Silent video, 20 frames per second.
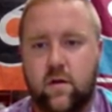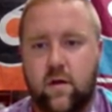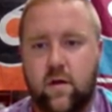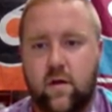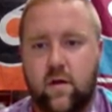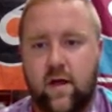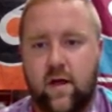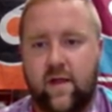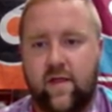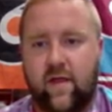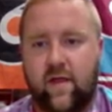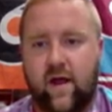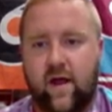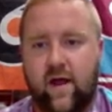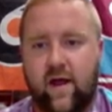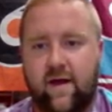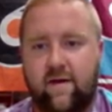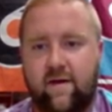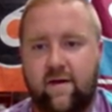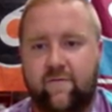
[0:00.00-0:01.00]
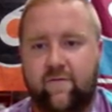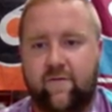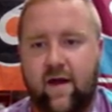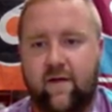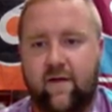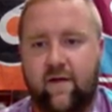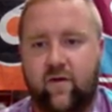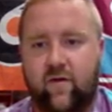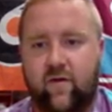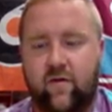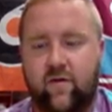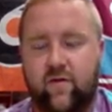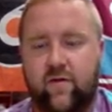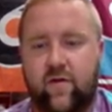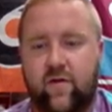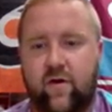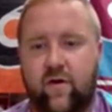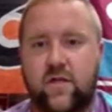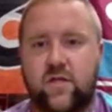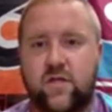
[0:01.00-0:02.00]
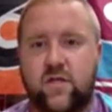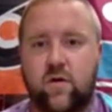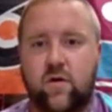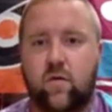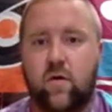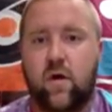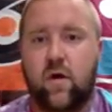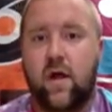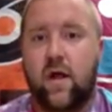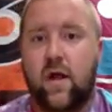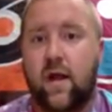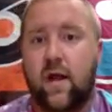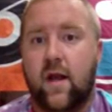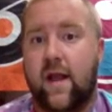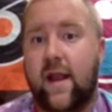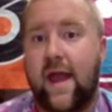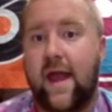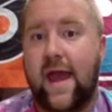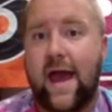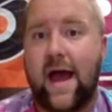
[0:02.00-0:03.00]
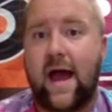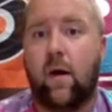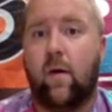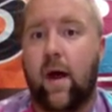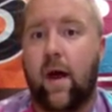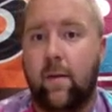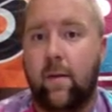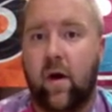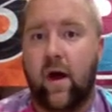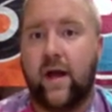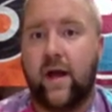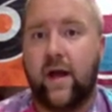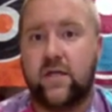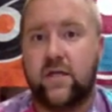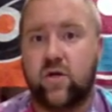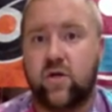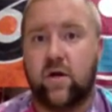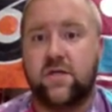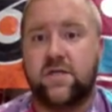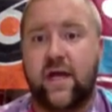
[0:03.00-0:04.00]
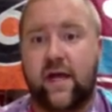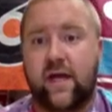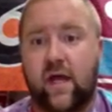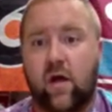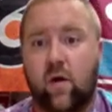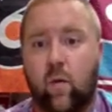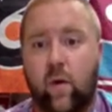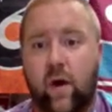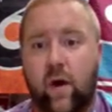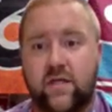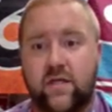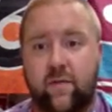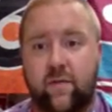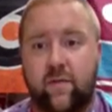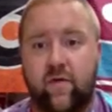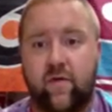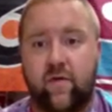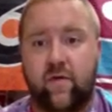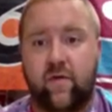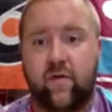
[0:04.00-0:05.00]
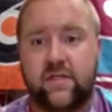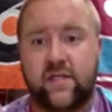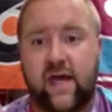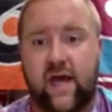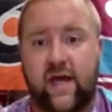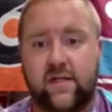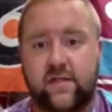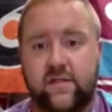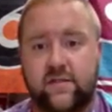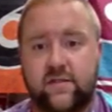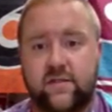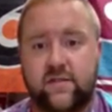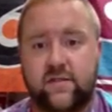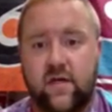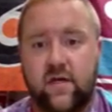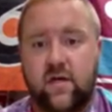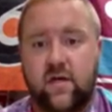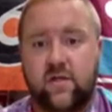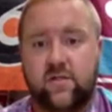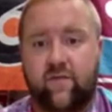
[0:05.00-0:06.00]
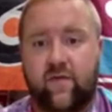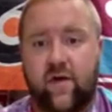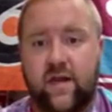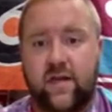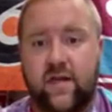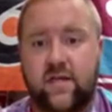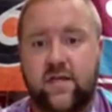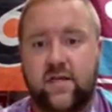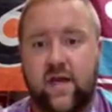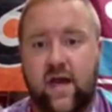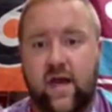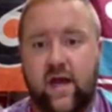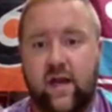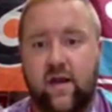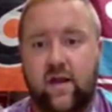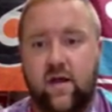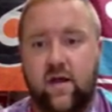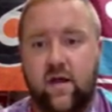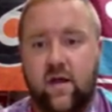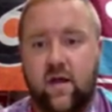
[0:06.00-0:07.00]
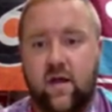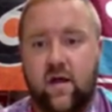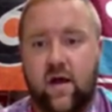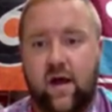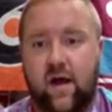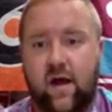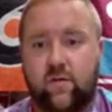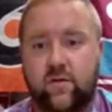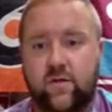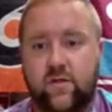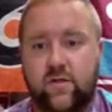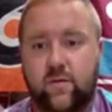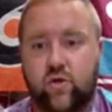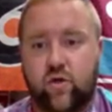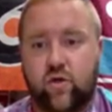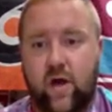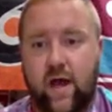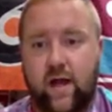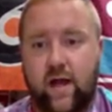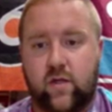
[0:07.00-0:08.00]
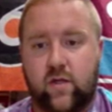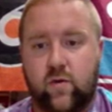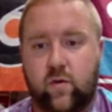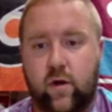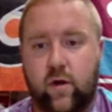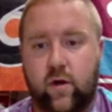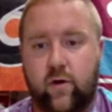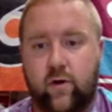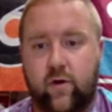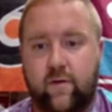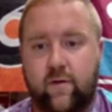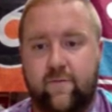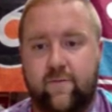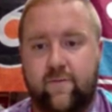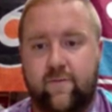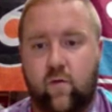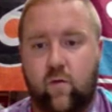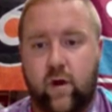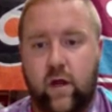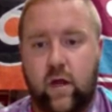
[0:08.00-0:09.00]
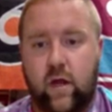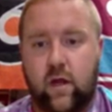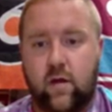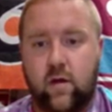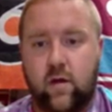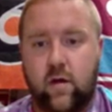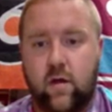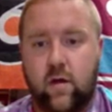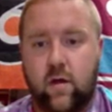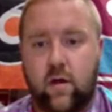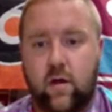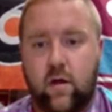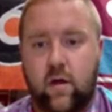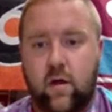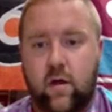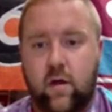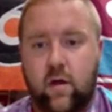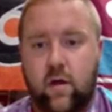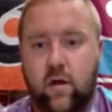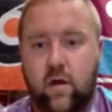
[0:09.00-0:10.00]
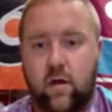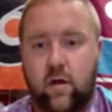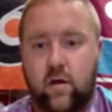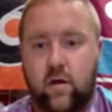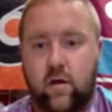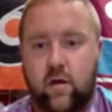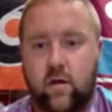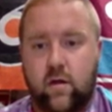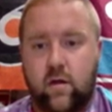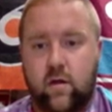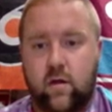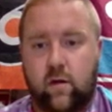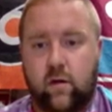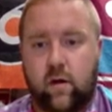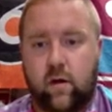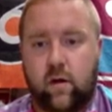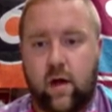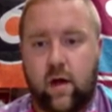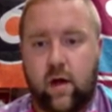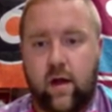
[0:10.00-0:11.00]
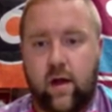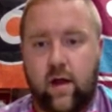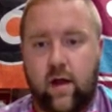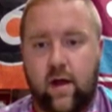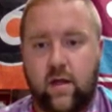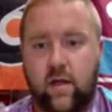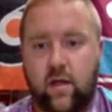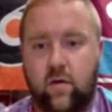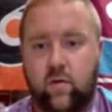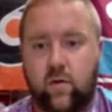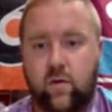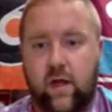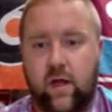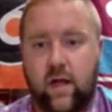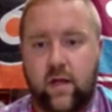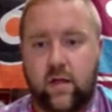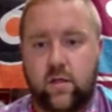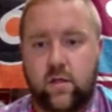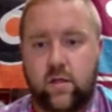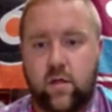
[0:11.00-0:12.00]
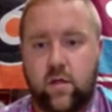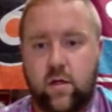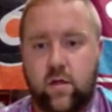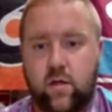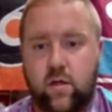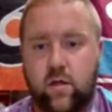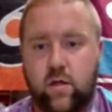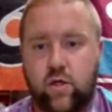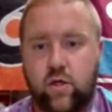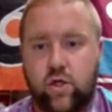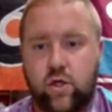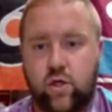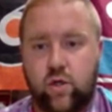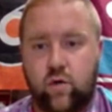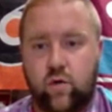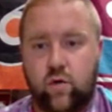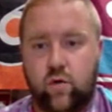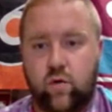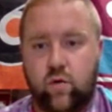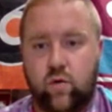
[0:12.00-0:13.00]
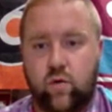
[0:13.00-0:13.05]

and then I have 532. Now I might start taking away some of those tens. So if I did 10, I would subtract the 140. Okay, and you would get 2,